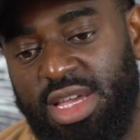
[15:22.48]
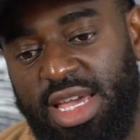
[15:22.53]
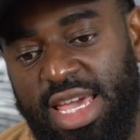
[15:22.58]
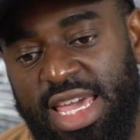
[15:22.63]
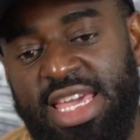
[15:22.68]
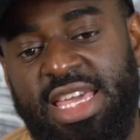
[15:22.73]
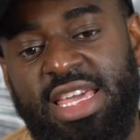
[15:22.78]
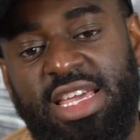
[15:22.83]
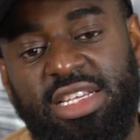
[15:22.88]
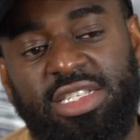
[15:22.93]

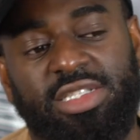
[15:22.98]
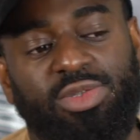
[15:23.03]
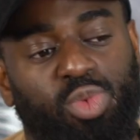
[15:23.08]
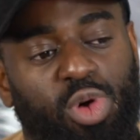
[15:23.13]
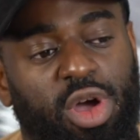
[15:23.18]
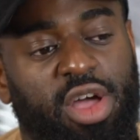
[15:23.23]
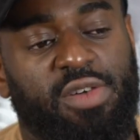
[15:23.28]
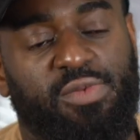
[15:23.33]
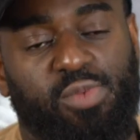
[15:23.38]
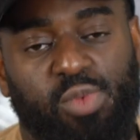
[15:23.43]
He is
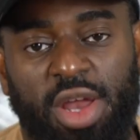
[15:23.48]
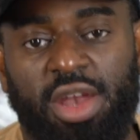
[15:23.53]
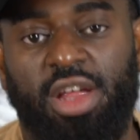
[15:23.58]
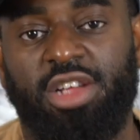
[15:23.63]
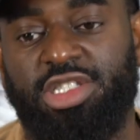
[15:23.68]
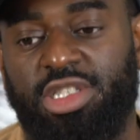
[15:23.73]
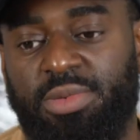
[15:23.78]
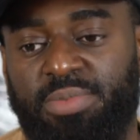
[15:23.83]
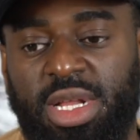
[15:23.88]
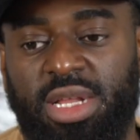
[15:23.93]
worth
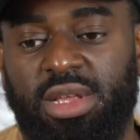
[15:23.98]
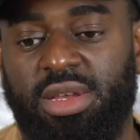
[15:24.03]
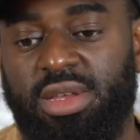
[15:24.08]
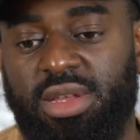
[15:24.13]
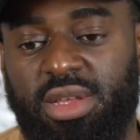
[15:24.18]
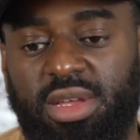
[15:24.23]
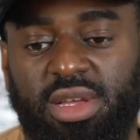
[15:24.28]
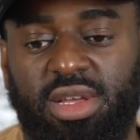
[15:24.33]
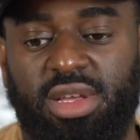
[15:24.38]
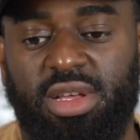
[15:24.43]
100 million.
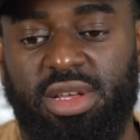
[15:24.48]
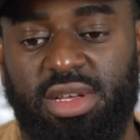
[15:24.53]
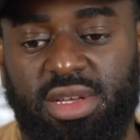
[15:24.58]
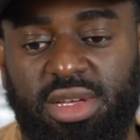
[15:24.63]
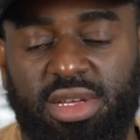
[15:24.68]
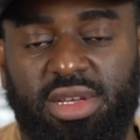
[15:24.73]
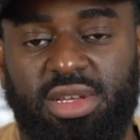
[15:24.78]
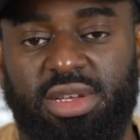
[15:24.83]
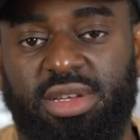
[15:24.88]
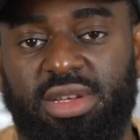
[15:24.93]

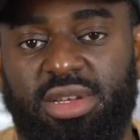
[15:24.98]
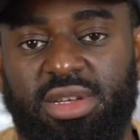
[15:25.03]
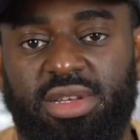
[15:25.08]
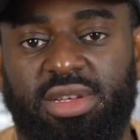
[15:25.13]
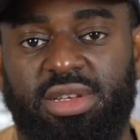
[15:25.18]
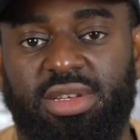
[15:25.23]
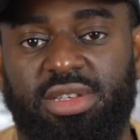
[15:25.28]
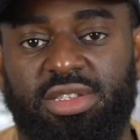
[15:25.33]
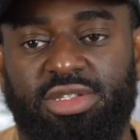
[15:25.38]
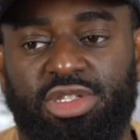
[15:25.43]

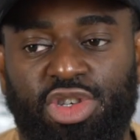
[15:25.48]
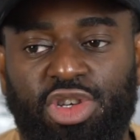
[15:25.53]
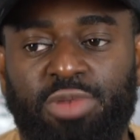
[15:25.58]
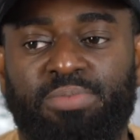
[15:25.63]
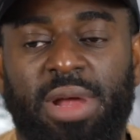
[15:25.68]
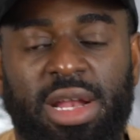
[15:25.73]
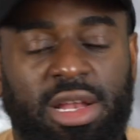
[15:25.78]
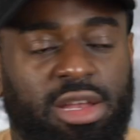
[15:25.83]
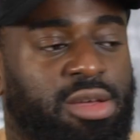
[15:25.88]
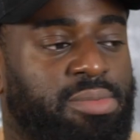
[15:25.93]
Jude
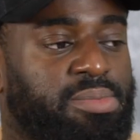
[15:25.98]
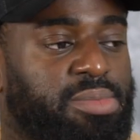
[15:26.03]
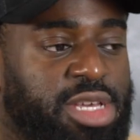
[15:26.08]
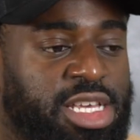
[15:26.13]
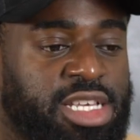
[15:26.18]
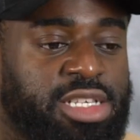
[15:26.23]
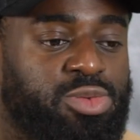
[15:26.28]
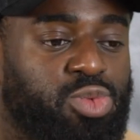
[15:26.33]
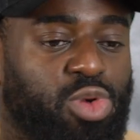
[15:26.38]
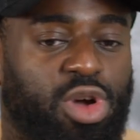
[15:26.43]
Bellingham
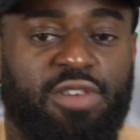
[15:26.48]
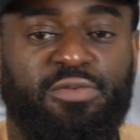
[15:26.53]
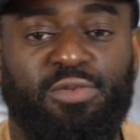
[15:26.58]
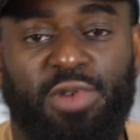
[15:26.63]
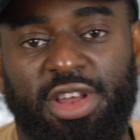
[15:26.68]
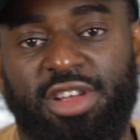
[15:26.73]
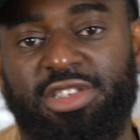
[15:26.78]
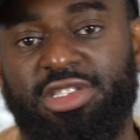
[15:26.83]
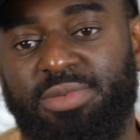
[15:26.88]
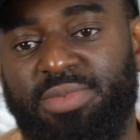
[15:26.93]
is worth
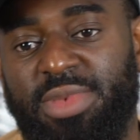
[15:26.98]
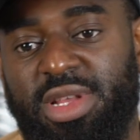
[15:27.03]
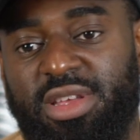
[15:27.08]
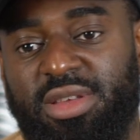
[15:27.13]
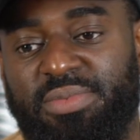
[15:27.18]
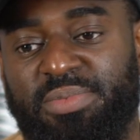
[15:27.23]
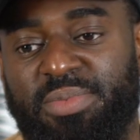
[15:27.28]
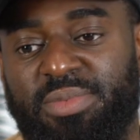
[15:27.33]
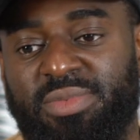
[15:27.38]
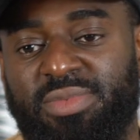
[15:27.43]
100
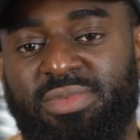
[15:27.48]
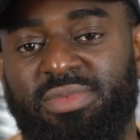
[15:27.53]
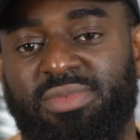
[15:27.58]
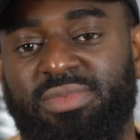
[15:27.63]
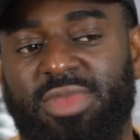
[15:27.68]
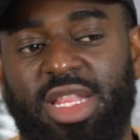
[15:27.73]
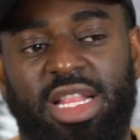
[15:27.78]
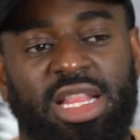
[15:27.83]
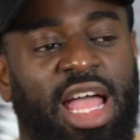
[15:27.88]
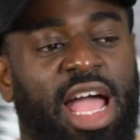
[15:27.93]
million.
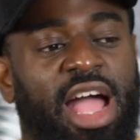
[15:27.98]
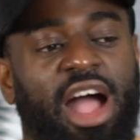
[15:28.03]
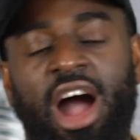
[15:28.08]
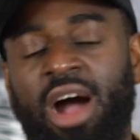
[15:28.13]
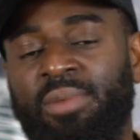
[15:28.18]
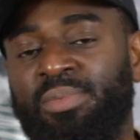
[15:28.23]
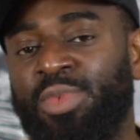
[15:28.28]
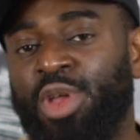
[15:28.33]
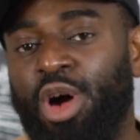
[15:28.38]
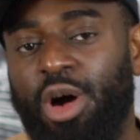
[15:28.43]
Like,
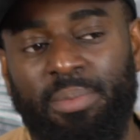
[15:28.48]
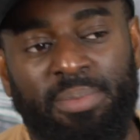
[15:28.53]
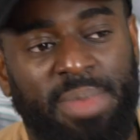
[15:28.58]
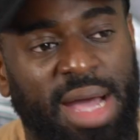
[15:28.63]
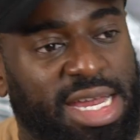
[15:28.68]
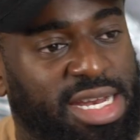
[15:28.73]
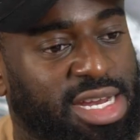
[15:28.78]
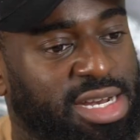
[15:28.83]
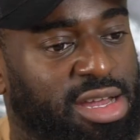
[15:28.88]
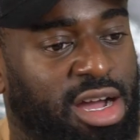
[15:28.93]
I'm not
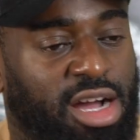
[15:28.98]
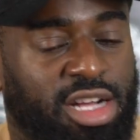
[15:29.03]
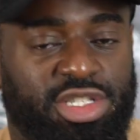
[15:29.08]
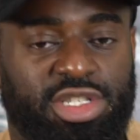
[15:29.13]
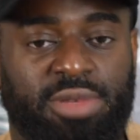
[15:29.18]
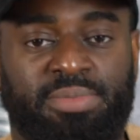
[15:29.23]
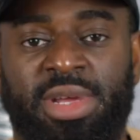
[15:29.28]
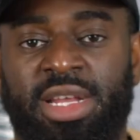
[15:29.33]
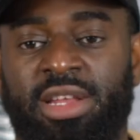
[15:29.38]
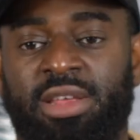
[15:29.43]
mad at the
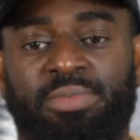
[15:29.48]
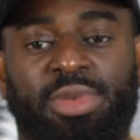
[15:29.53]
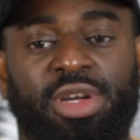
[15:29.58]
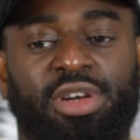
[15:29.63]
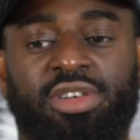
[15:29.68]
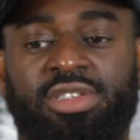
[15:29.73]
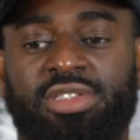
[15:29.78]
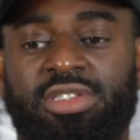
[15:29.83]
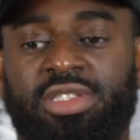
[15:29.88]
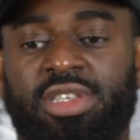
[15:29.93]
100 million
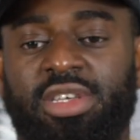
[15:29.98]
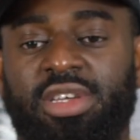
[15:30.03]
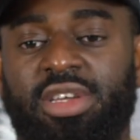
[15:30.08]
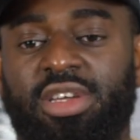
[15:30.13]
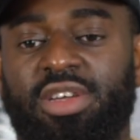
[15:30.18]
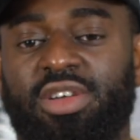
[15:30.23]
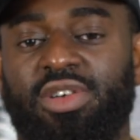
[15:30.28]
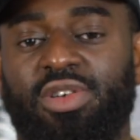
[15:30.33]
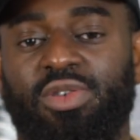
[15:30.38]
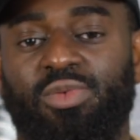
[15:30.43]
because
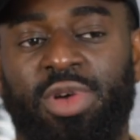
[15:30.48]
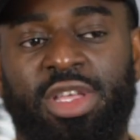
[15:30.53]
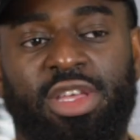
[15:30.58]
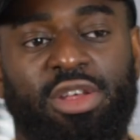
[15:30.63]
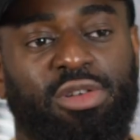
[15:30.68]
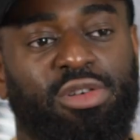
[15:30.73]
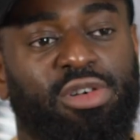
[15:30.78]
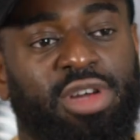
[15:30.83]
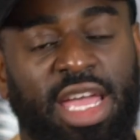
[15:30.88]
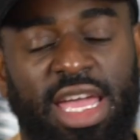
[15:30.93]
when
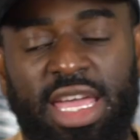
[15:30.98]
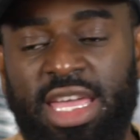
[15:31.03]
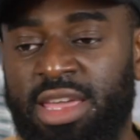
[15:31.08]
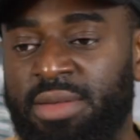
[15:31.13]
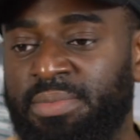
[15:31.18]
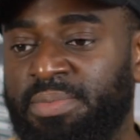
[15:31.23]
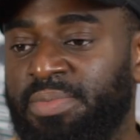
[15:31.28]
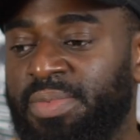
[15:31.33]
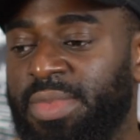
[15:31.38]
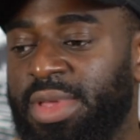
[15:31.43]
you look at
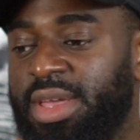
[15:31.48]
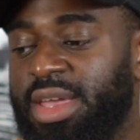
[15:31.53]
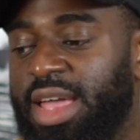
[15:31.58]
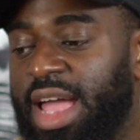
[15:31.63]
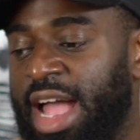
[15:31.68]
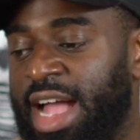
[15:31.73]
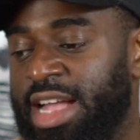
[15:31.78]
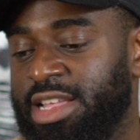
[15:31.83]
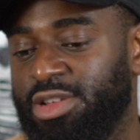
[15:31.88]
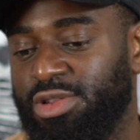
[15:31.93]
him
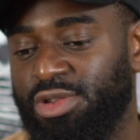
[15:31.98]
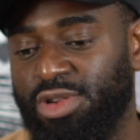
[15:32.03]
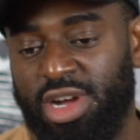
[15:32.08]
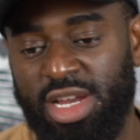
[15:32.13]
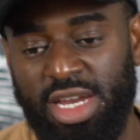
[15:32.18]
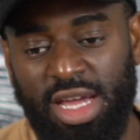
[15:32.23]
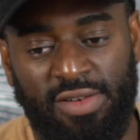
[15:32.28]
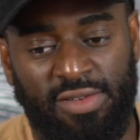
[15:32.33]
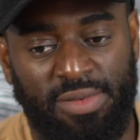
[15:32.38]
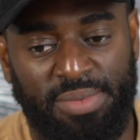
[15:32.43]
and you look
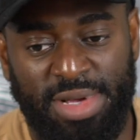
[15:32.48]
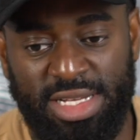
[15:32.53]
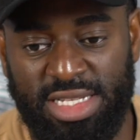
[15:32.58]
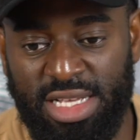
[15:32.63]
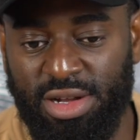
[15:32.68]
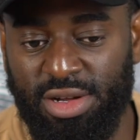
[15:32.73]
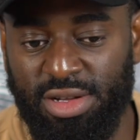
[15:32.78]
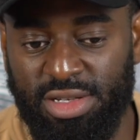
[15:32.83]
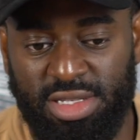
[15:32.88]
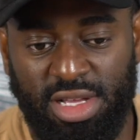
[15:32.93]
at the other players
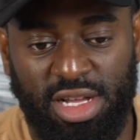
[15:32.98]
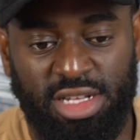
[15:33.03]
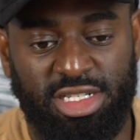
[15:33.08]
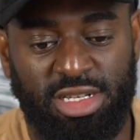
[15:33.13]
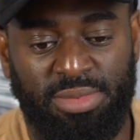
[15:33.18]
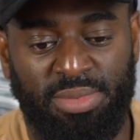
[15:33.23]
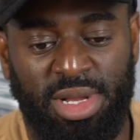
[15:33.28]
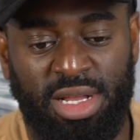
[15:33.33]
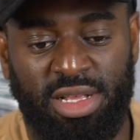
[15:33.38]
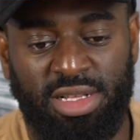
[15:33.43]
that cost
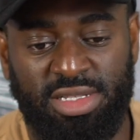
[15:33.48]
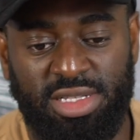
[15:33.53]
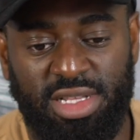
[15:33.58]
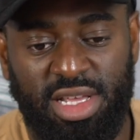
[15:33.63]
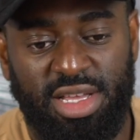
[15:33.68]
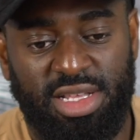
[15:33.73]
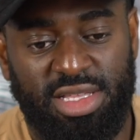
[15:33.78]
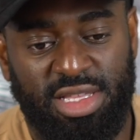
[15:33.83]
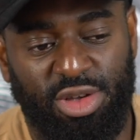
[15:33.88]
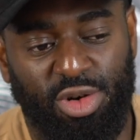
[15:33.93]
100 million,
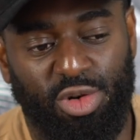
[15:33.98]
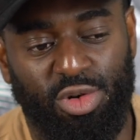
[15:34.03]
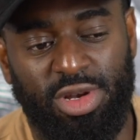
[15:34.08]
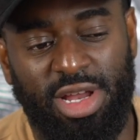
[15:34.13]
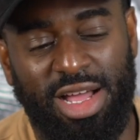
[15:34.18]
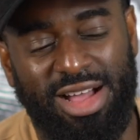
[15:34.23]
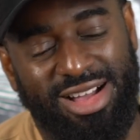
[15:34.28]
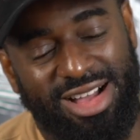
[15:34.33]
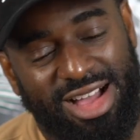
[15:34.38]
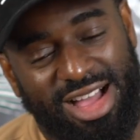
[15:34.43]
you're all
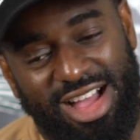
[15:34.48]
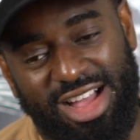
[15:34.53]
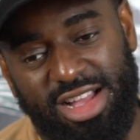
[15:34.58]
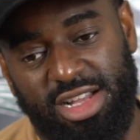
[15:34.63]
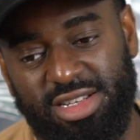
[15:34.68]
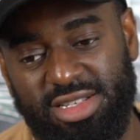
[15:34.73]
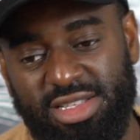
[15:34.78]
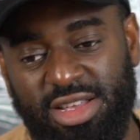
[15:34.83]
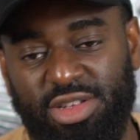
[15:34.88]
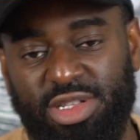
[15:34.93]
like,
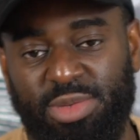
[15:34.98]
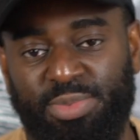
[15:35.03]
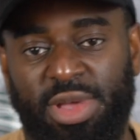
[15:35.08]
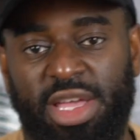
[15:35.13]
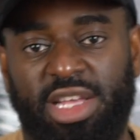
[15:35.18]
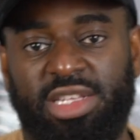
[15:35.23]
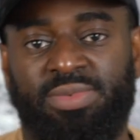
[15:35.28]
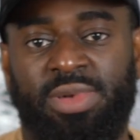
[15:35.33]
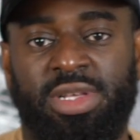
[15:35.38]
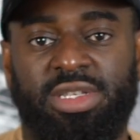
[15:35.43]
ah, that was a bit
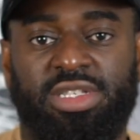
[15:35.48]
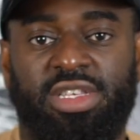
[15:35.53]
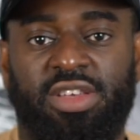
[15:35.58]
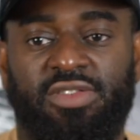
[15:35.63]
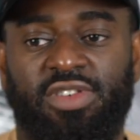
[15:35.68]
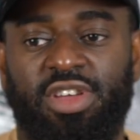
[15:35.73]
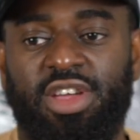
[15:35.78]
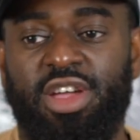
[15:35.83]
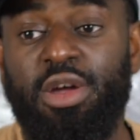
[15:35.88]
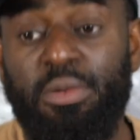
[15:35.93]
expensive.